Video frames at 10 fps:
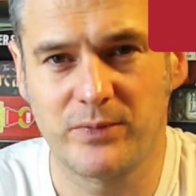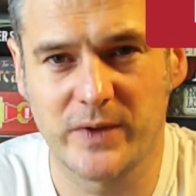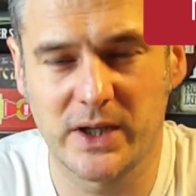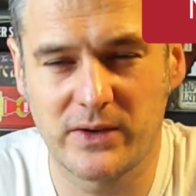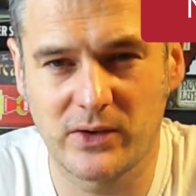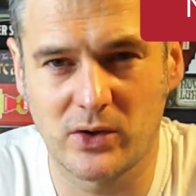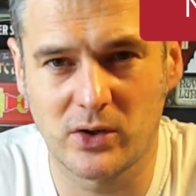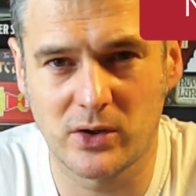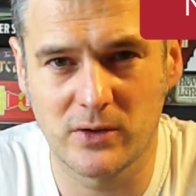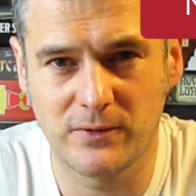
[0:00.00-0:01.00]
That's
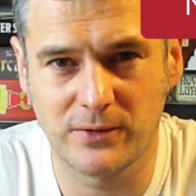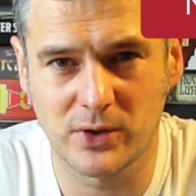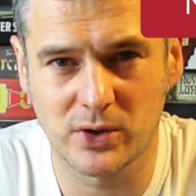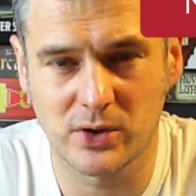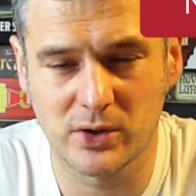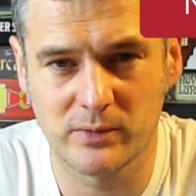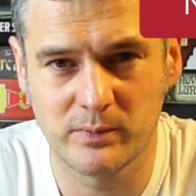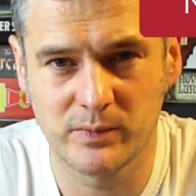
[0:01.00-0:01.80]
all for...